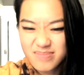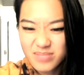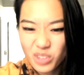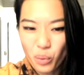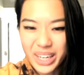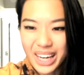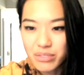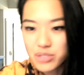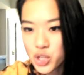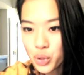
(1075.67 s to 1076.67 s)
queen
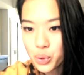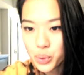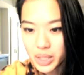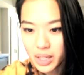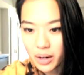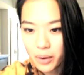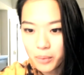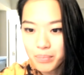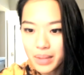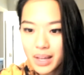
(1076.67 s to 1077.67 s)
f2, you
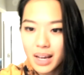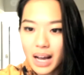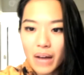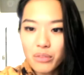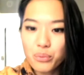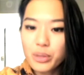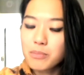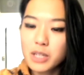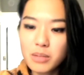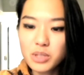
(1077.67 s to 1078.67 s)
know. With
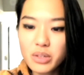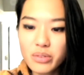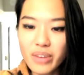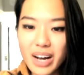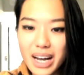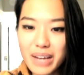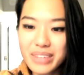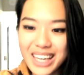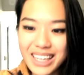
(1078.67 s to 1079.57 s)
bishop g5, king